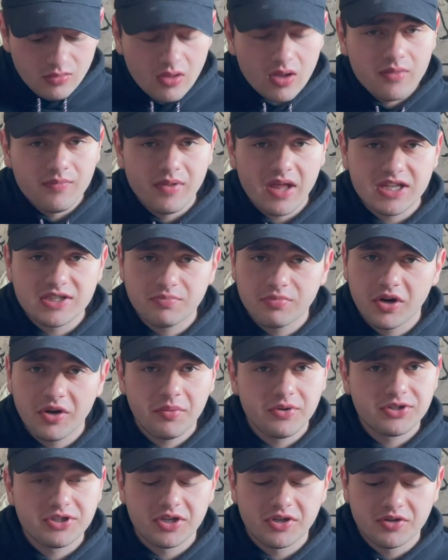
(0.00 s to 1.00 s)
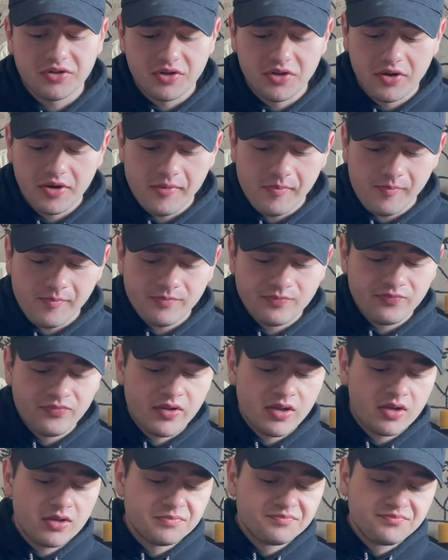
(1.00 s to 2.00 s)
That's pretty much going to do it.
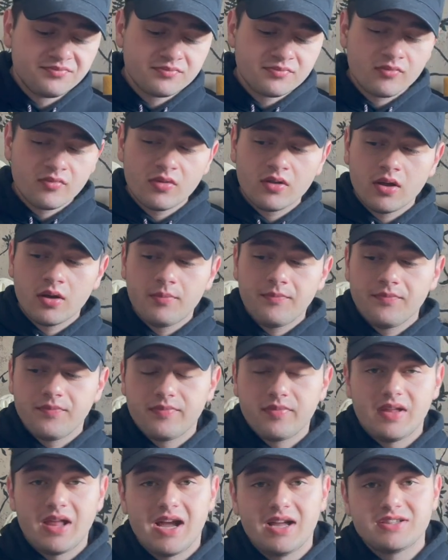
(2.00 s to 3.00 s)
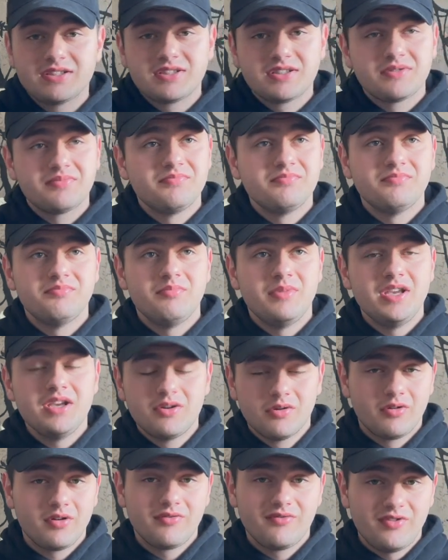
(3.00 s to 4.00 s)
That's me
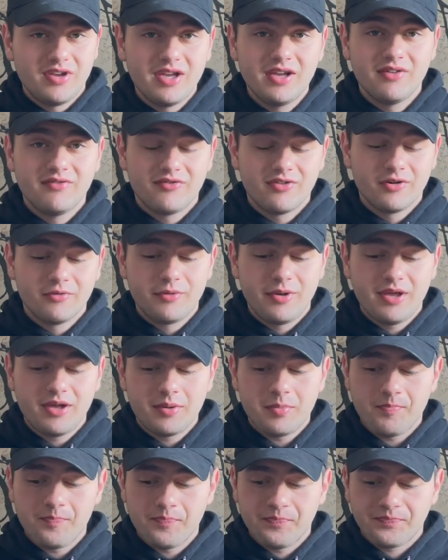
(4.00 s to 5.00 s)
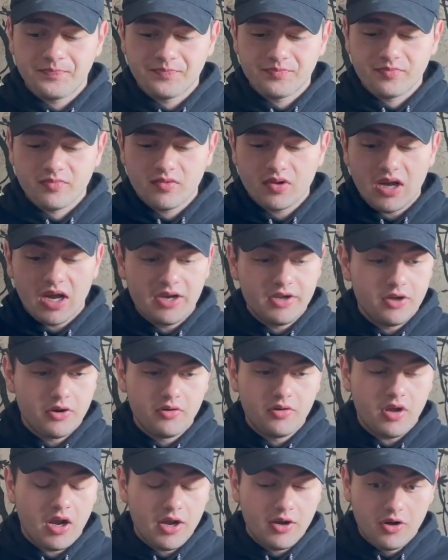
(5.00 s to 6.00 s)
going vegan for a week. I
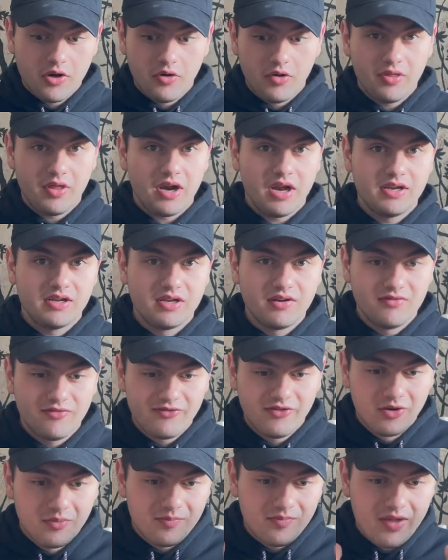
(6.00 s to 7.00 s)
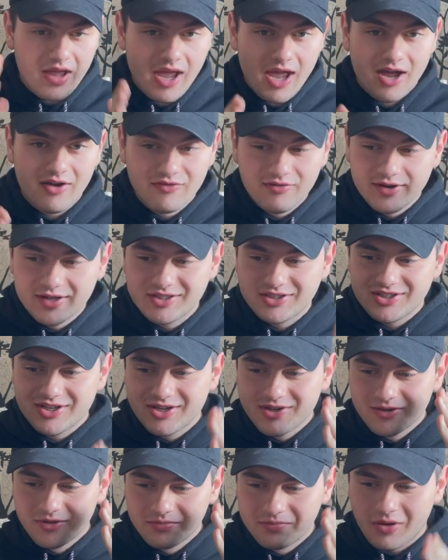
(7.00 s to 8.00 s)
know that I didn't film every
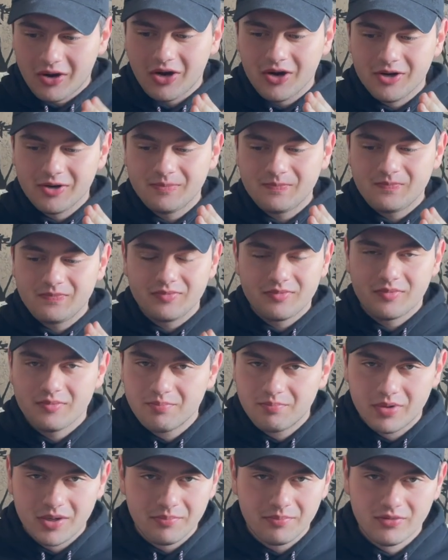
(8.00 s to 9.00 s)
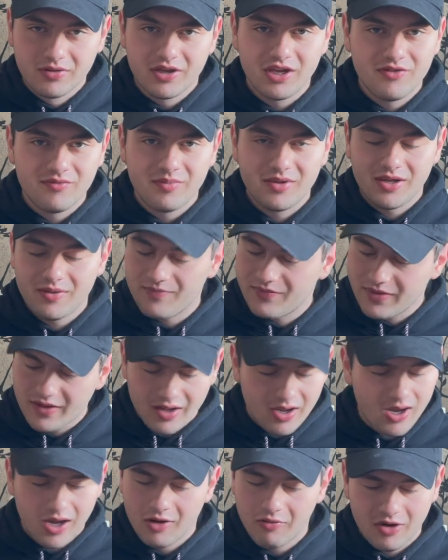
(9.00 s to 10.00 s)
single part, but believe me,
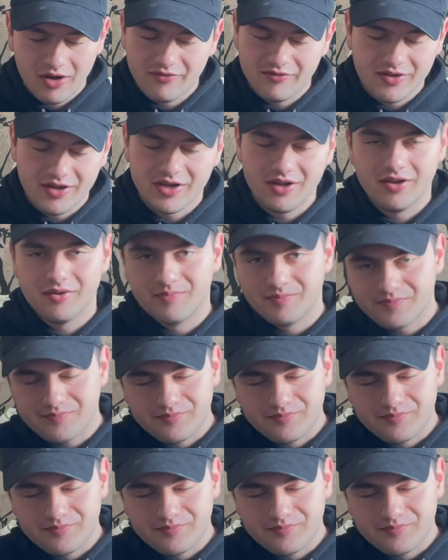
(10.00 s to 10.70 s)
I went vegan.